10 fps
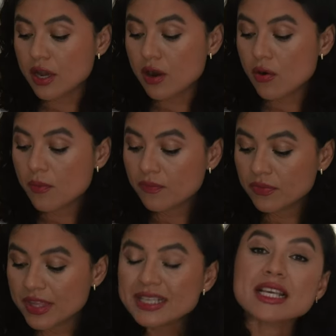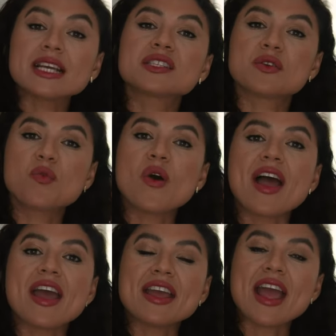So this is the
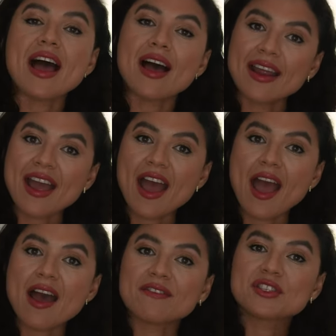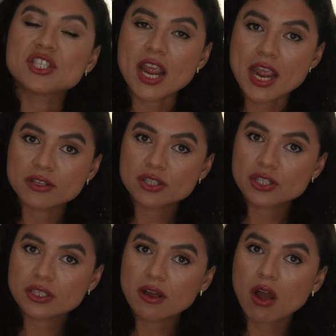way I have
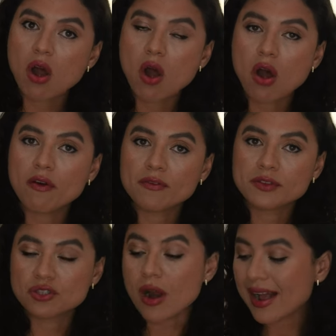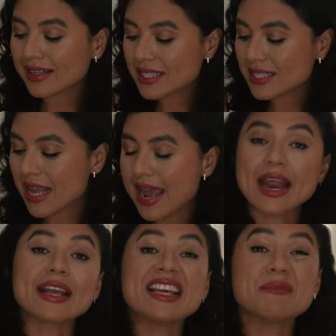changed of tracks, and
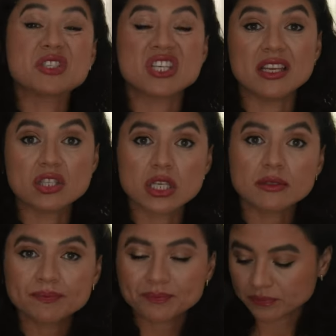I keep changing